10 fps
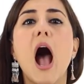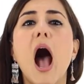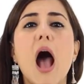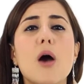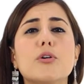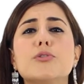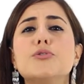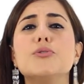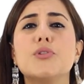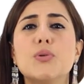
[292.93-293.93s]
How could
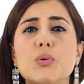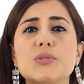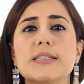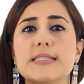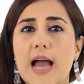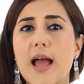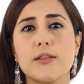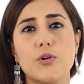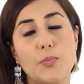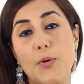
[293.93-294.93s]
you use the
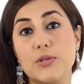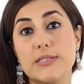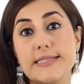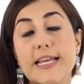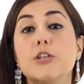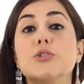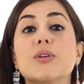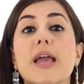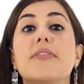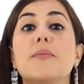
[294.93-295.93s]
dialogue process to
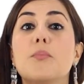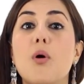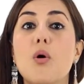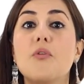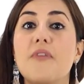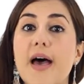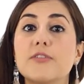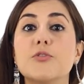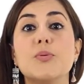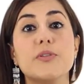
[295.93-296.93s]
gather more
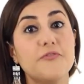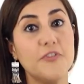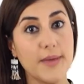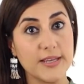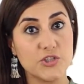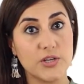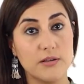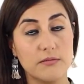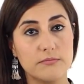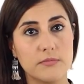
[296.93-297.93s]
valuable
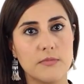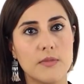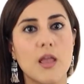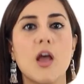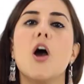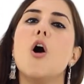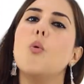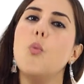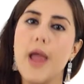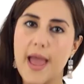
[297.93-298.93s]
information?
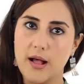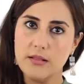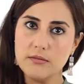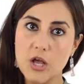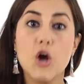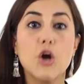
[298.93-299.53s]
Well,